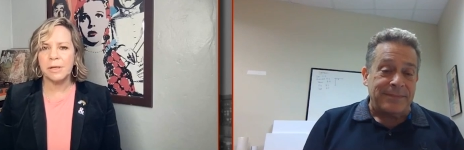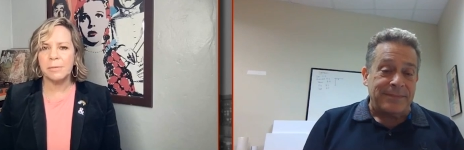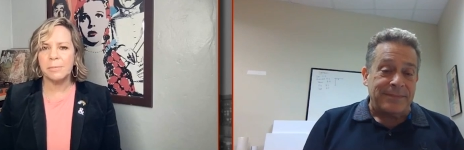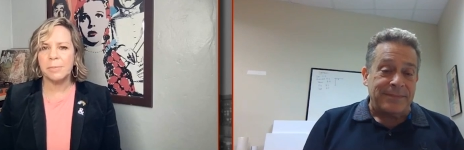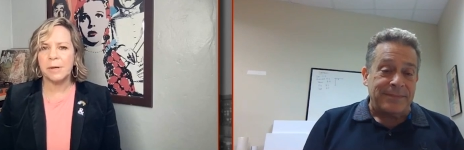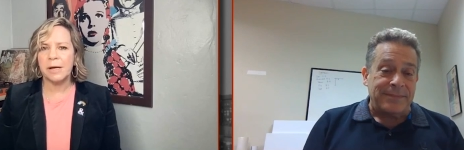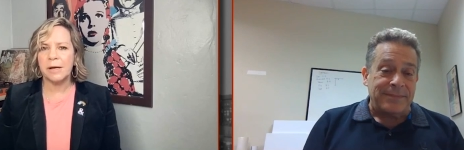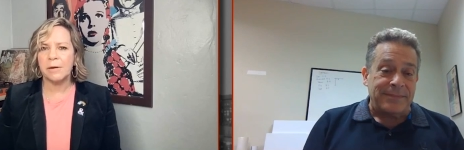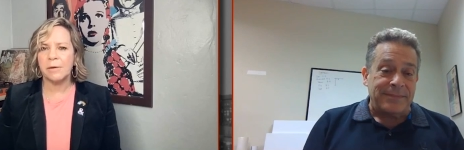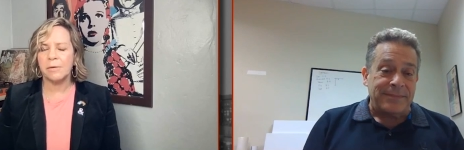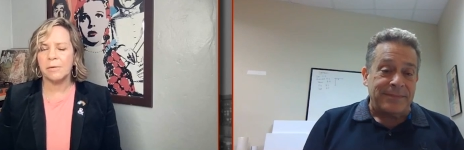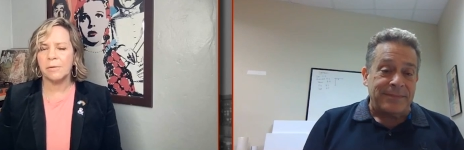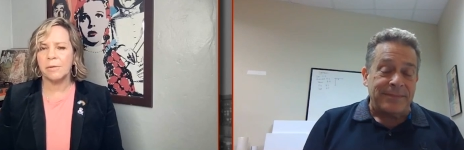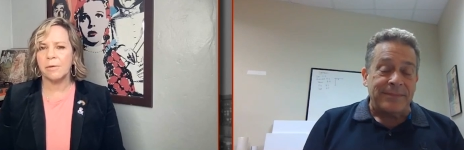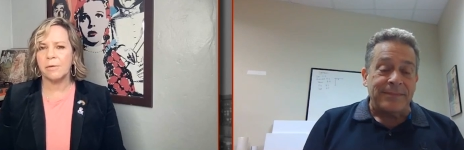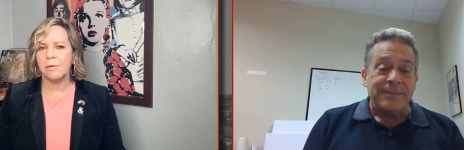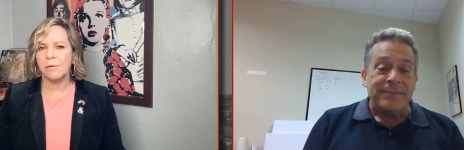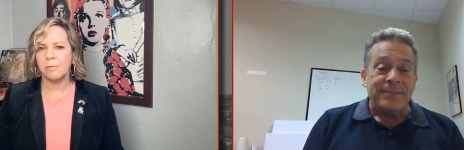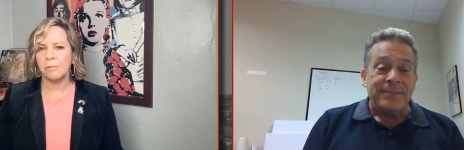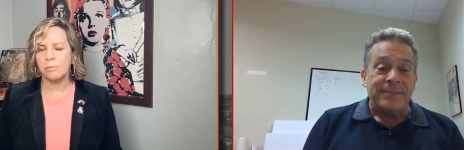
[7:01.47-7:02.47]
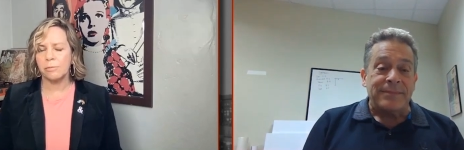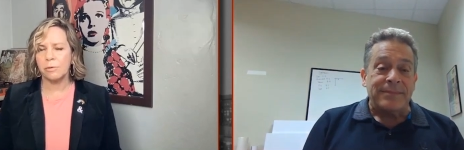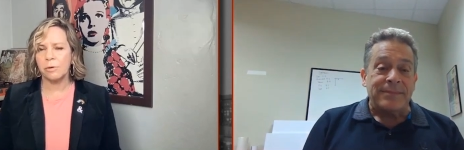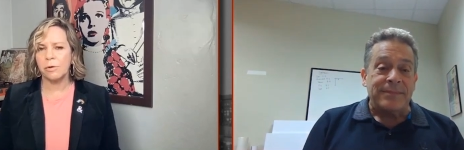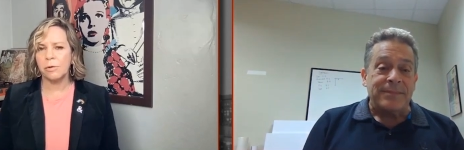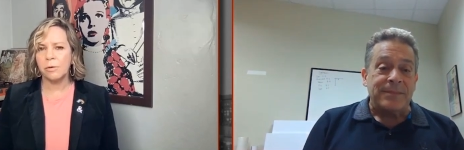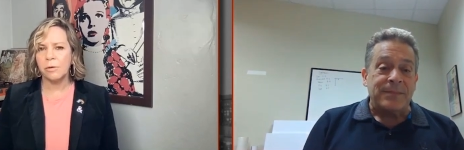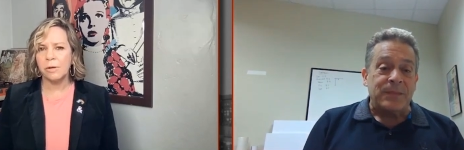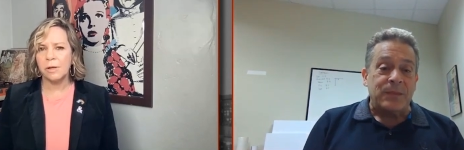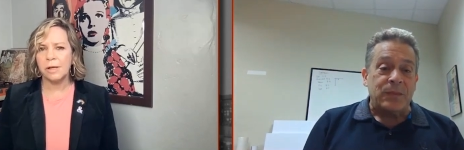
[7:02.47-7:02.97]
Speaker 1: a bit about the
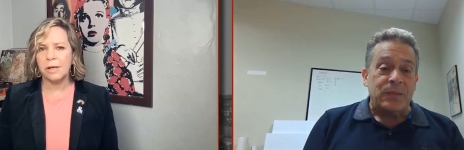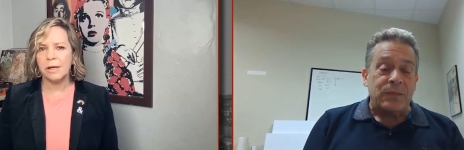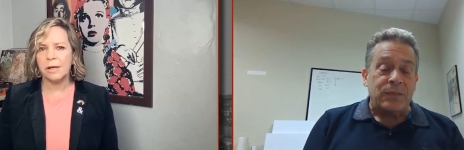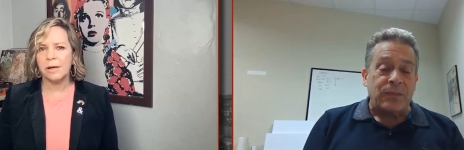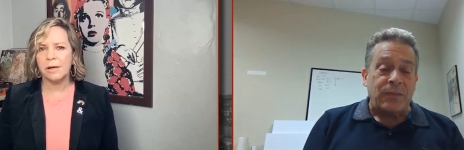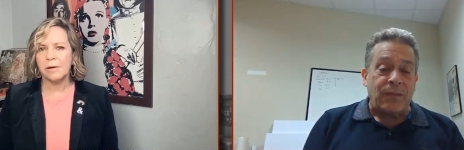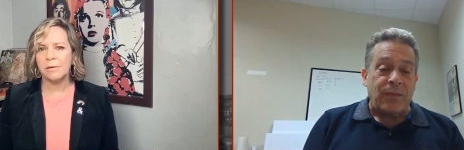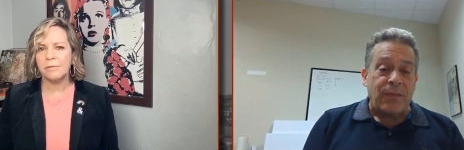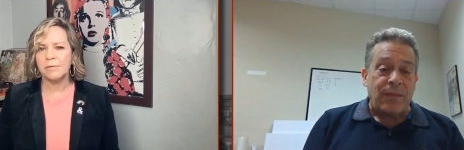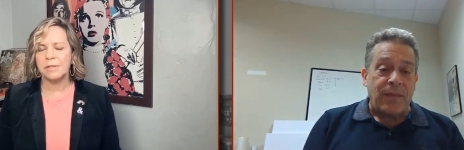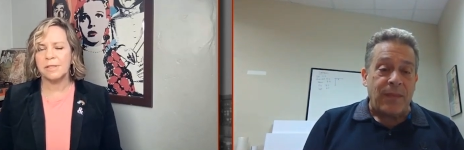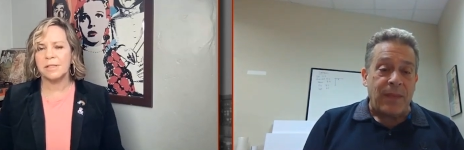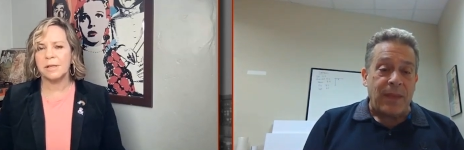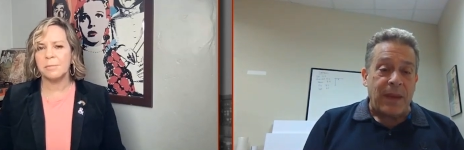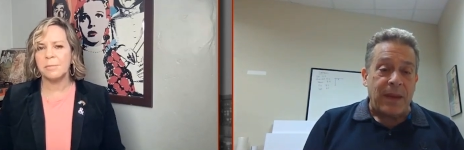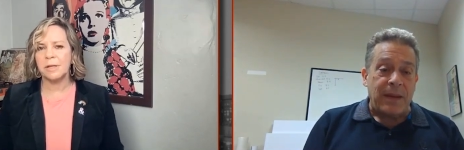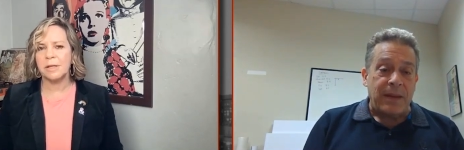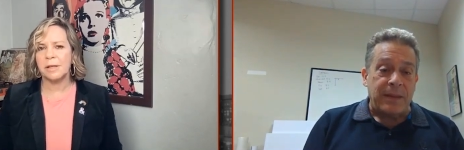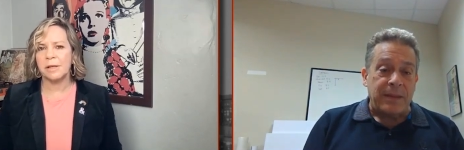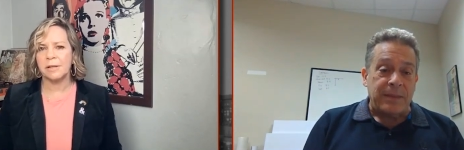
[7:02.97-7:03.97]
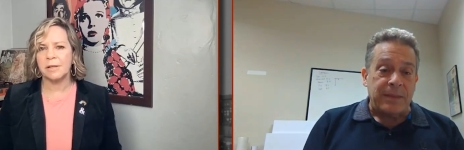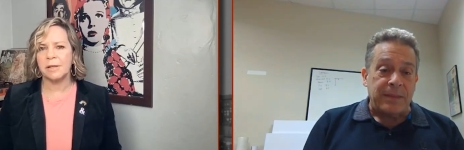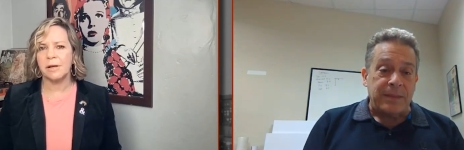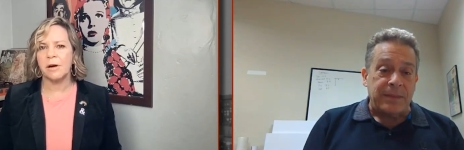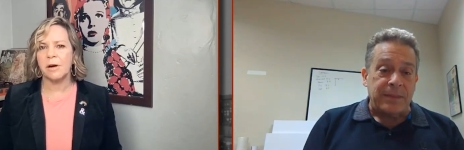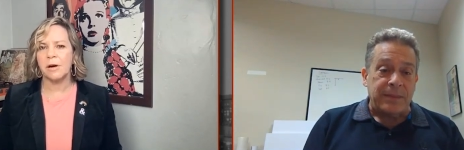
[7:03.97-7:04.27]
role of something like